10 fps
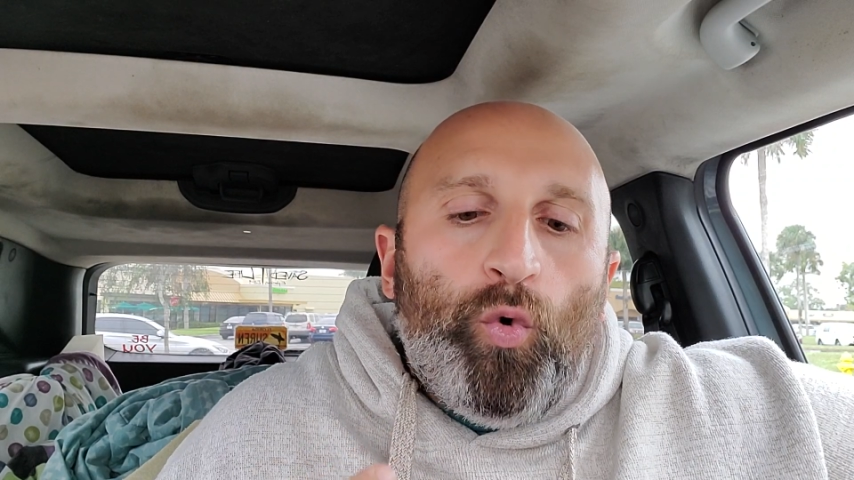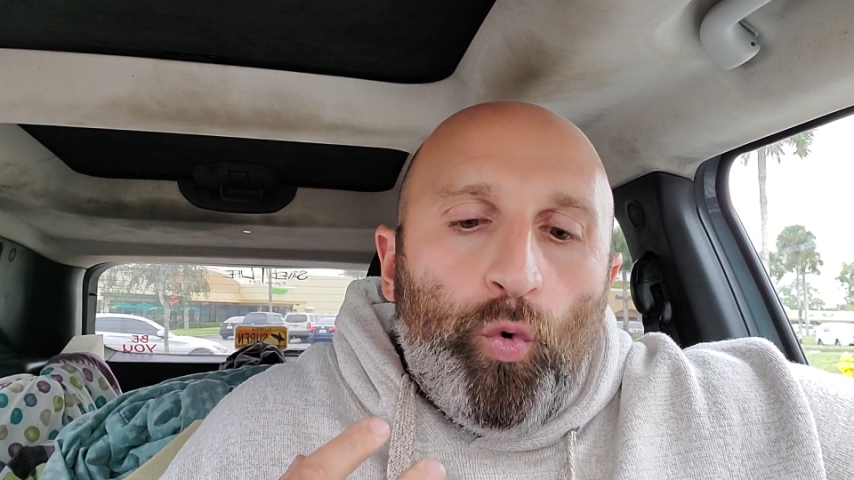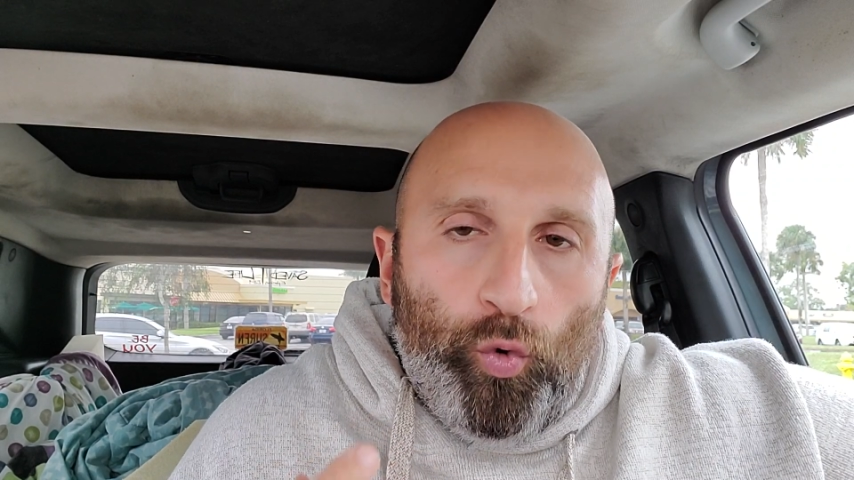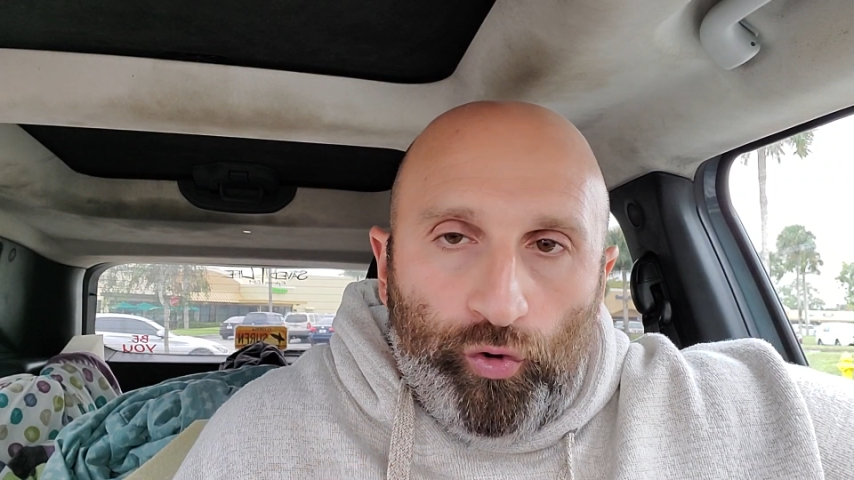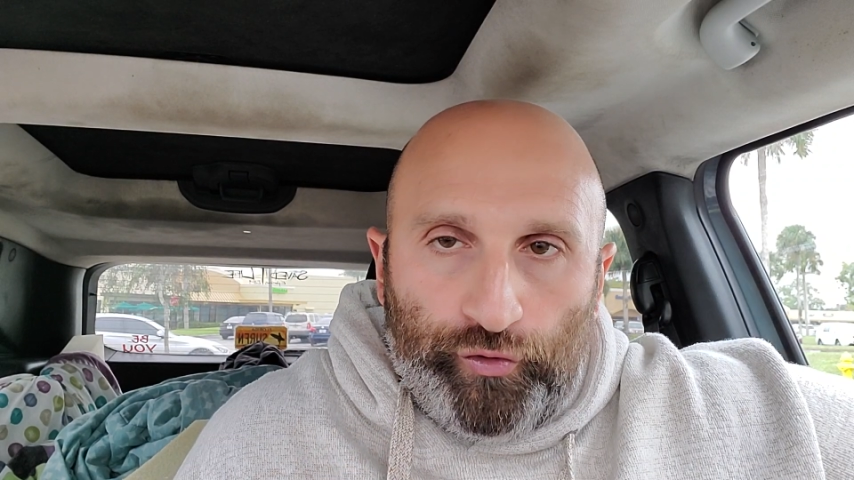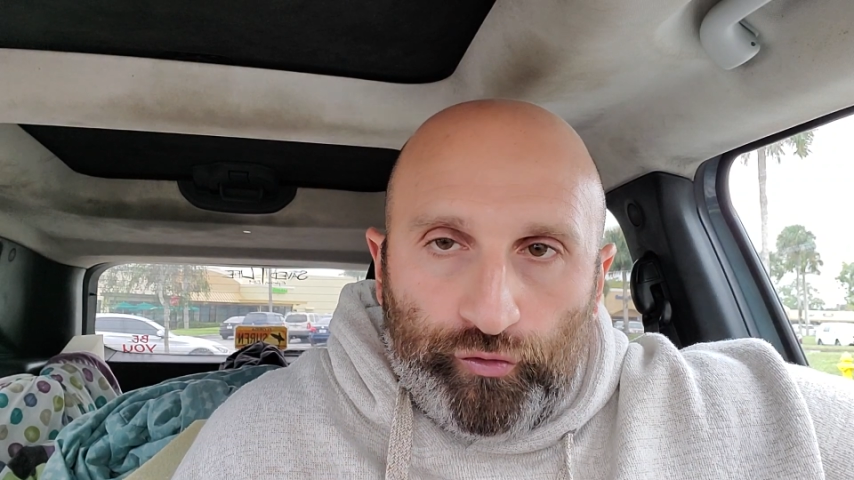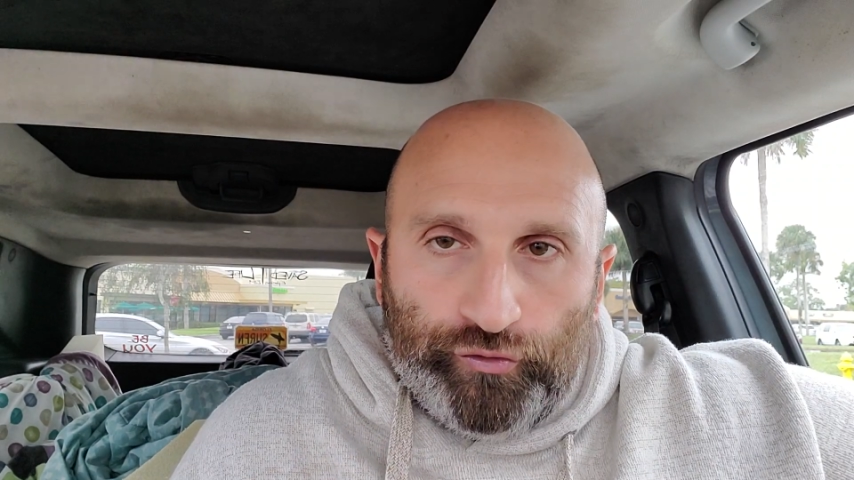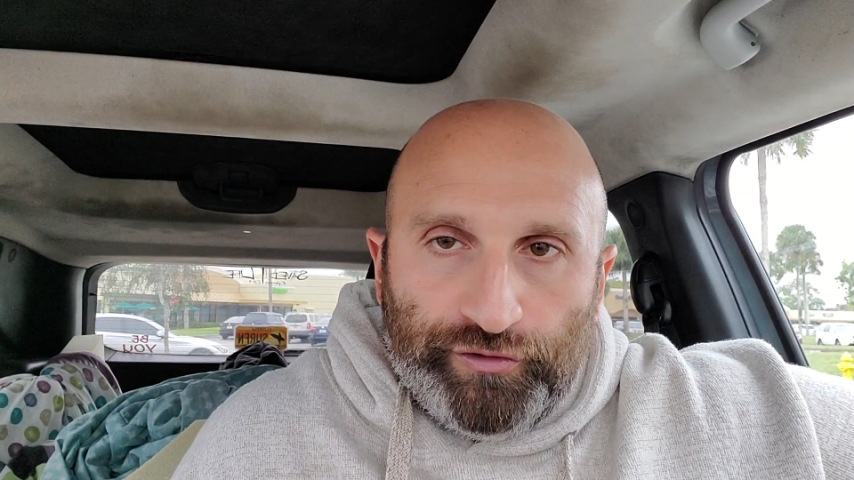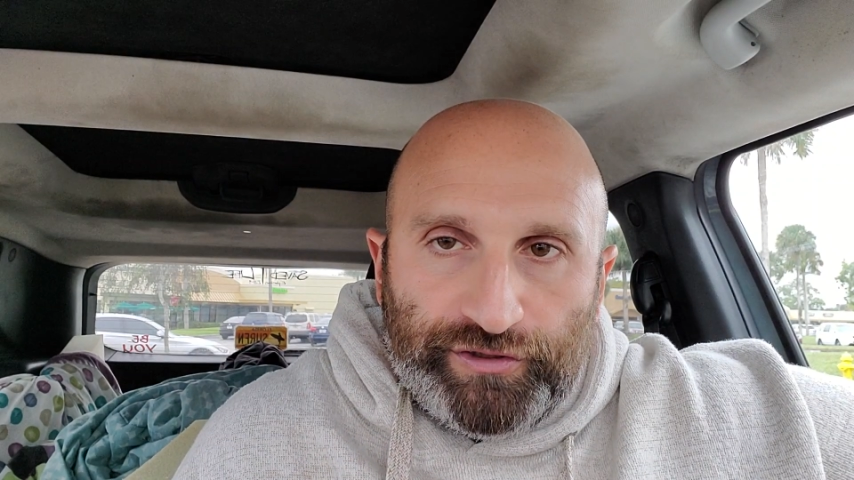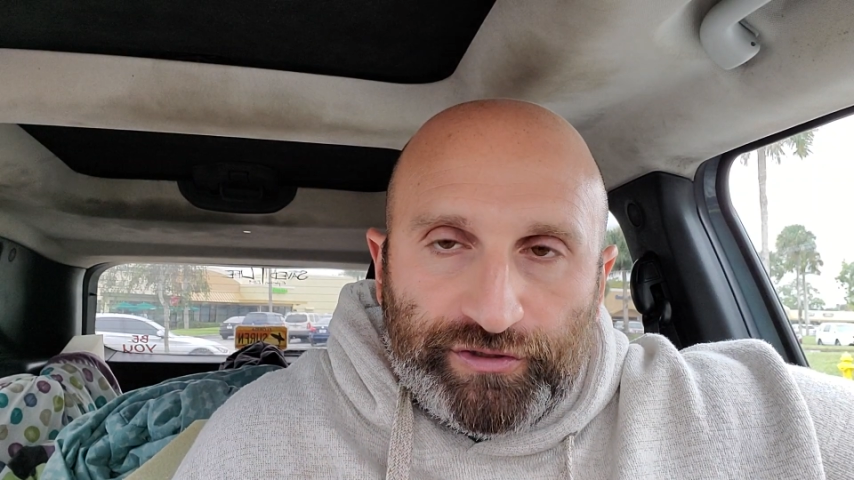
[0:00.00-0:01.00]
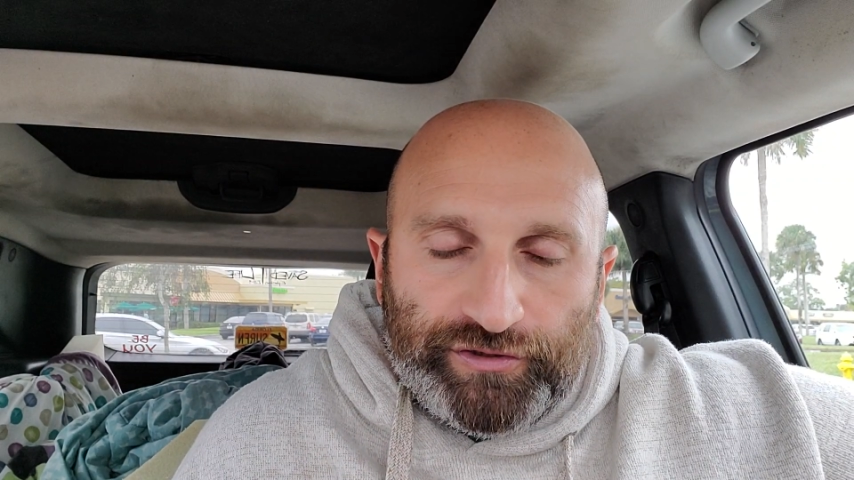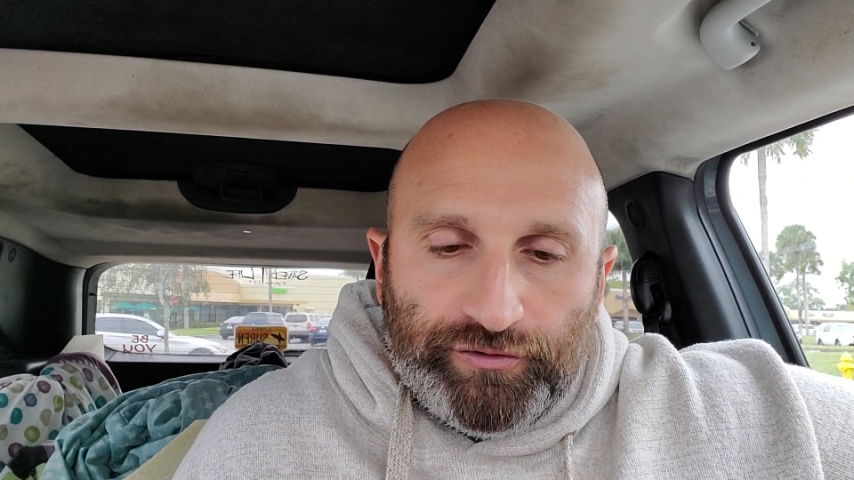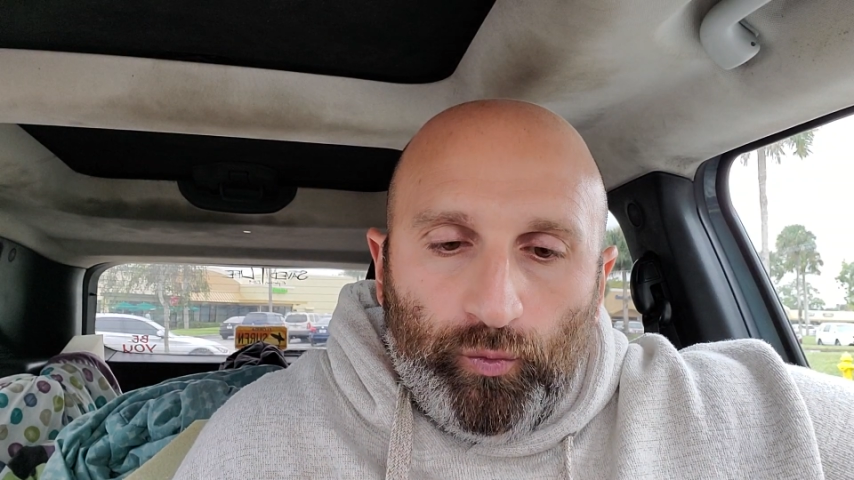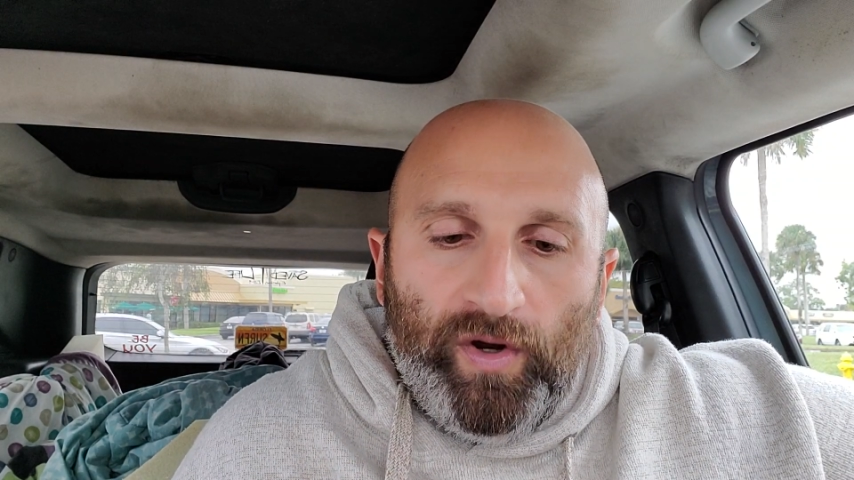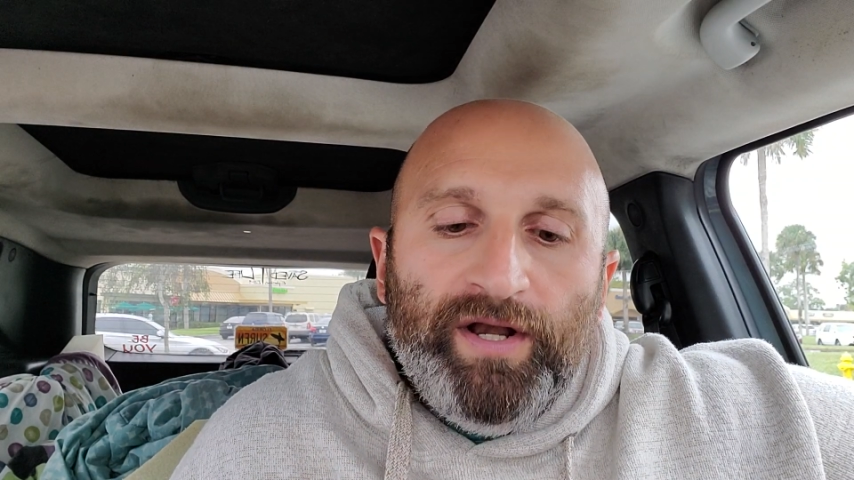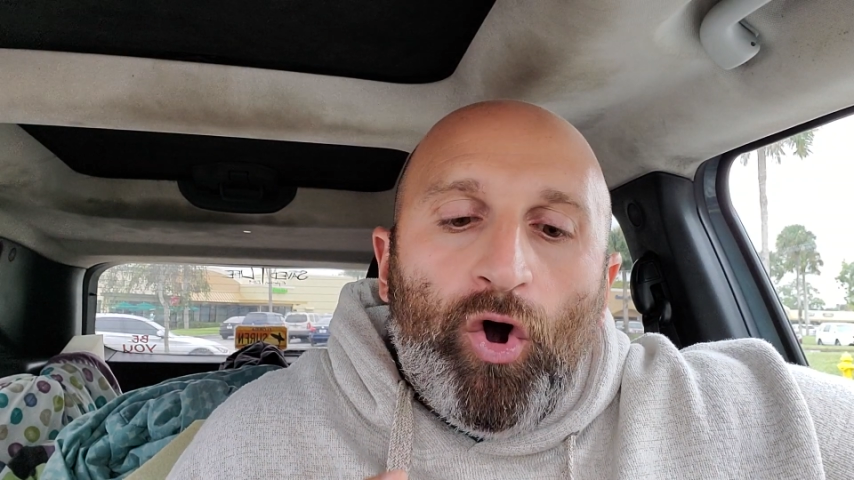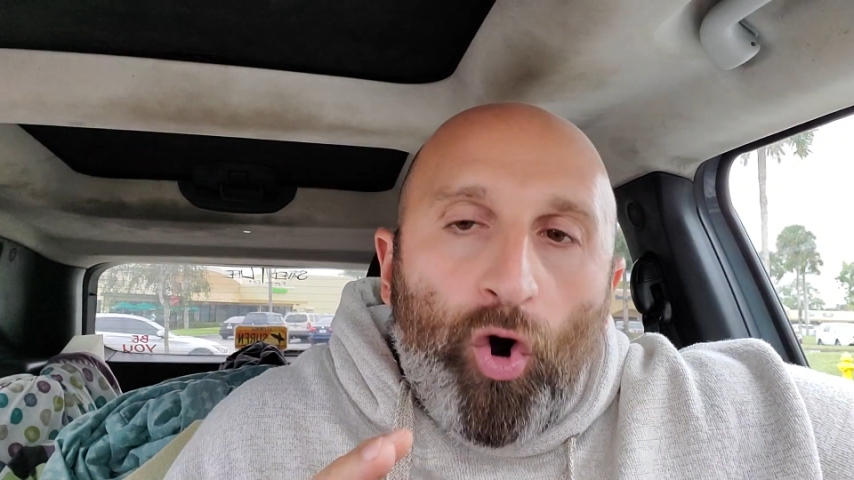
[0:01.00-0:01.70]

orders when